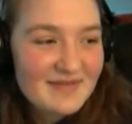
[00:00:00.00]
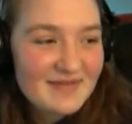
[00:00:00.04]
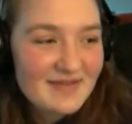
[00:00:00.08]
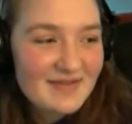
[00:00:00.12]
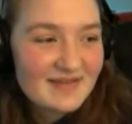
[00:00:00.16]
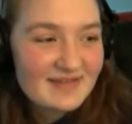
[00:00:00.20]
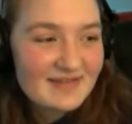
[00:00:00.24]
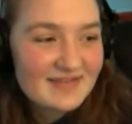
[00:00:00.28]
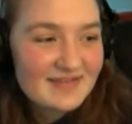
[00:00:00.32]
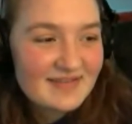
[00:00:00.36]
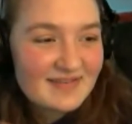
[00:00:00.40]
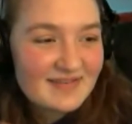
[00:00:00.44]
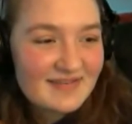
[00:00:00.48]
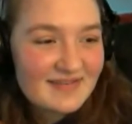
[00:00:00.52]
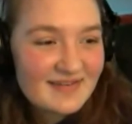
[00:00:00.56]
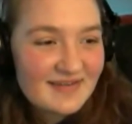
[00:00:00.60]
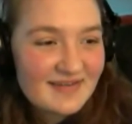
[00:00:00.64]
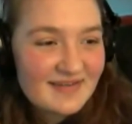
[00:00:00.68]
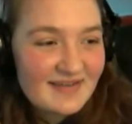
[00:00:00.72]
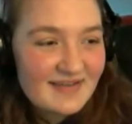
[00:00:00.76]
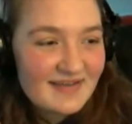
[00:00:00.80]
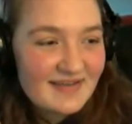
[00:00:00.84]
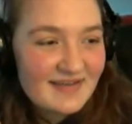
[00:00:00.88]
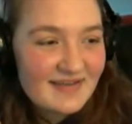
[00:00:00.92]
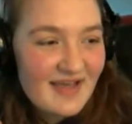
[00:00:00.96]
because,
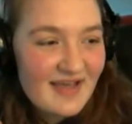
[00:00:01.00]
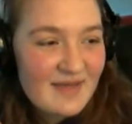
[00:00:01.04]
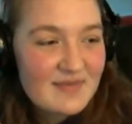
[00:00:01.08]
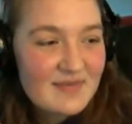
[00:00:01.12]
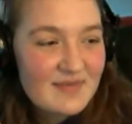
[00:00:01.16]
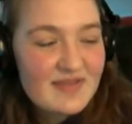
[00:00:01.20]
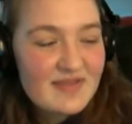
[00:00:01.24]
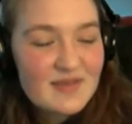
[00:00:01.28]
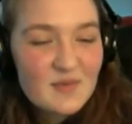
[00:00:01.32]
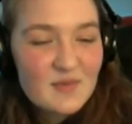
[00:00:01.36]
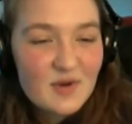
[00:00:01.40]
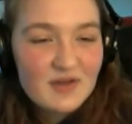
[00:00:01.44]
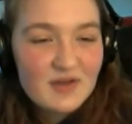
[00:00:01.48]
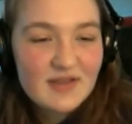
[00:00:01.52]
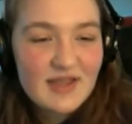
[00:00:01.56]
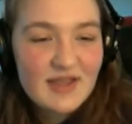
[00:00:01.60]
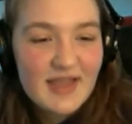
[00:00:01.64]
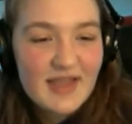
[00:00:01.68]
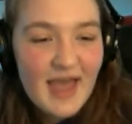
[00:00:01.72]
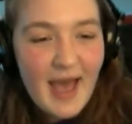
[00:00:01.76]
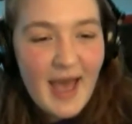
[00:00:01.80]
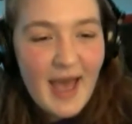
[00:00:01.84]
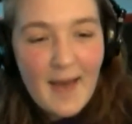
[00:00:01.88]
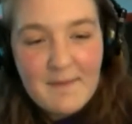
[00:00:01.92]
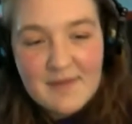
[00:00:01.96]
I mean, they weren't like
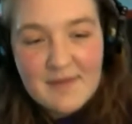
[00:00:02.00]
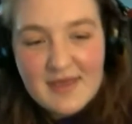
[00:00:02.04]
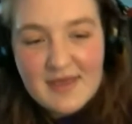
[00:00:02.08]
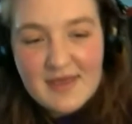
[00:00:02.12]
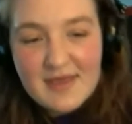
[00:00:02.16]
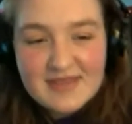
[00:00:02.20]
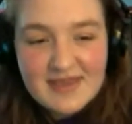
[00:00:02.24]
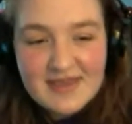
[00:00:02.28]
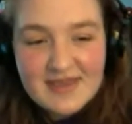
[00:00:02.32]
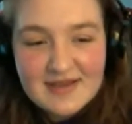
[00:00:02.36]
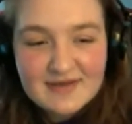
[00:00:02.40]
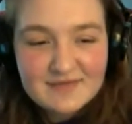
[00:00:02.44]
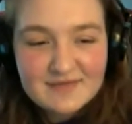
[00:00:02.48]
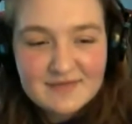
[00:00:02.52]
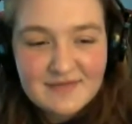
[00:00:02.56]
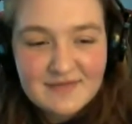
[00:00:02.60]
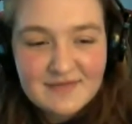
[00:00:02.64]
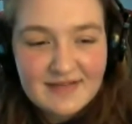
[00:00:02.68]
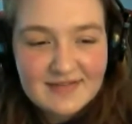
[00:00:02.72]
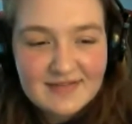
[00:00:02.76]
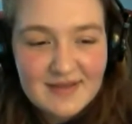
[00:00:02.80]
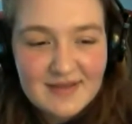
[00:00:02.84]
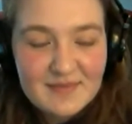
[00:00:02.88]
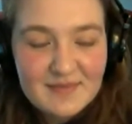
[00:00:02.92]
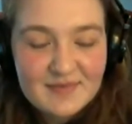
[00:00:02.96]
happy at the end of
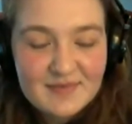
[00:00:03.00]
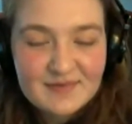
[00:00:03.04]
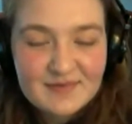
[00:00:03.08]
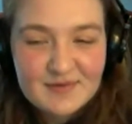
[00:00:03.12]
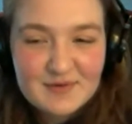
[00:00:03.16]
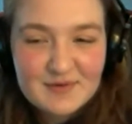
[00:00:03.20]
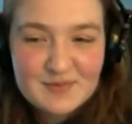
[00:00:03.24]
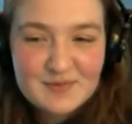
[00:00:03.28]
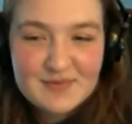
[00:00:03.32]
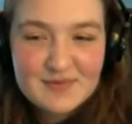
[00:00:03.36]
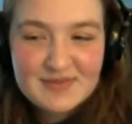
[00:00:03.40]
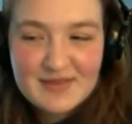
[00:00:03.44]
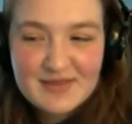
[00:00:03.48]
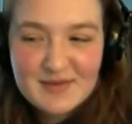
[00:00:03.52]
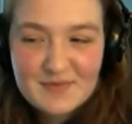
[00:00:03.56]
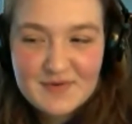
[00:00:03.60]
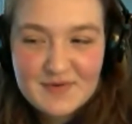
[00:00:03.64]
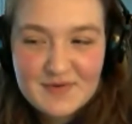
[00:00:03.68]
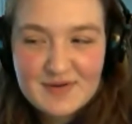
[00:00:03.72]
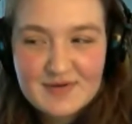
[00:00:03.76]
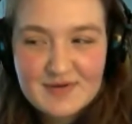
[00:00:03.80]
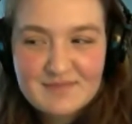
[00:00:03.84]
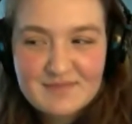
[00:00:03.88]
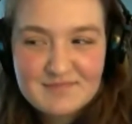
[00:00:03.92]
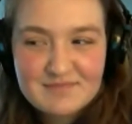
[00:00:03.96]
last episode, but they
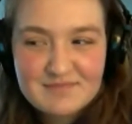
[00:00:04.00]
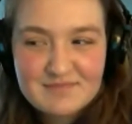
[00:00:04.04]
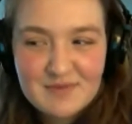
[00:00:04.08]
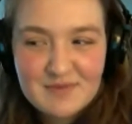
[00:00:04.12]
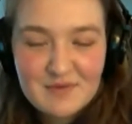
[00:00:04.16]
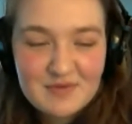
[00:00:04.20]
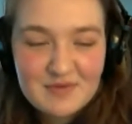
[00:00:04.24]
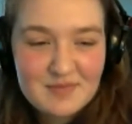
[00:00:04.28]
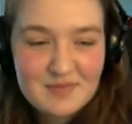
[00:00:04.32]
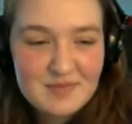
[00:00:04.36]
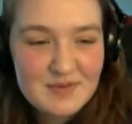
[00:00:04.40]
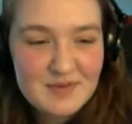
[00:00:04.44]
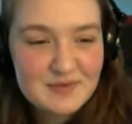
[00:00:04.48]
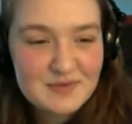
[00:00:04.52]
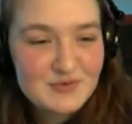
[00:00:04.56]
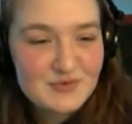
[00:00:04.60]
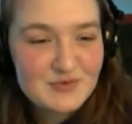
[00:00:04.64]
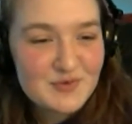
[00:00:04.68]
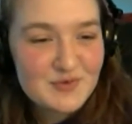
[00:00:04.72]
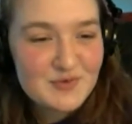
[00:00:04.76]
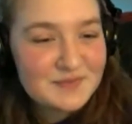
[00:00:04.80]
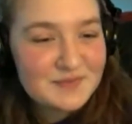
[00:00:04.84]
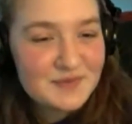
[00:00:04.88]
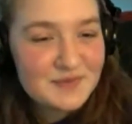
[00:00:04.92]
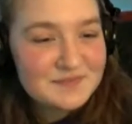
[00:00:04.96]
were both
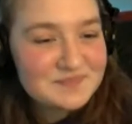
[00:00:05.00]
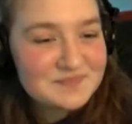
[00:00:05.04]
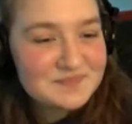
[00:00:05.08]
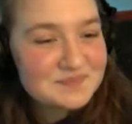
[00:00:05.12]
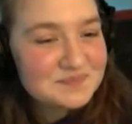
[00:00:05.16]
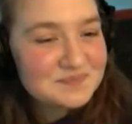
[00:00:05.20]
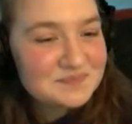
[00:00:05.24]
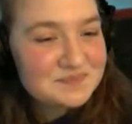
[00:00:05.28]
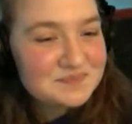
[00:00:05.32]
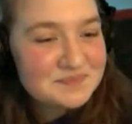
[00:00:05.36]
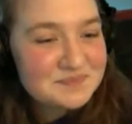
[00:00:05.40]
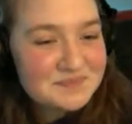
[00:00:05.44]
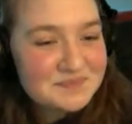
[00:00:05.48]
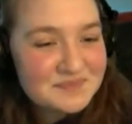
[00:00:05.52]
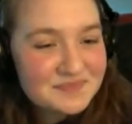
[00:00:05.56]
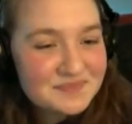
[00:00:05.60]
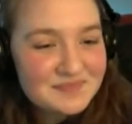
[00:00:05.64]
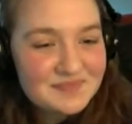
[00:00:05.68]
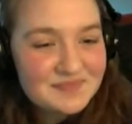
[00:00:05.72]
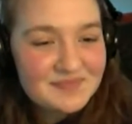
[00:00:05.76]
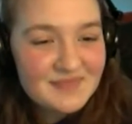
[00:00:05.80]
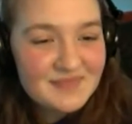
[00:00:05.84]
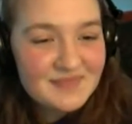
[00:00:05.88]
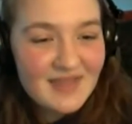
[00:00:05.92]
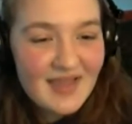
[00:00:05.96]
mutual.
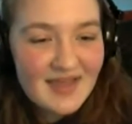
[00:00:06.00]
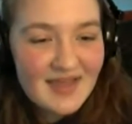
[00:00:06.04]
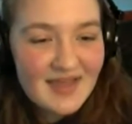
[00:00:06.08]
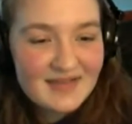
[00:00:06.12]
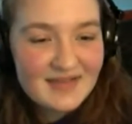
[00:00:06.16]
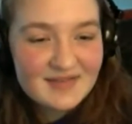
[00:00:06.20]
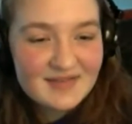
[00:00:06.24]
And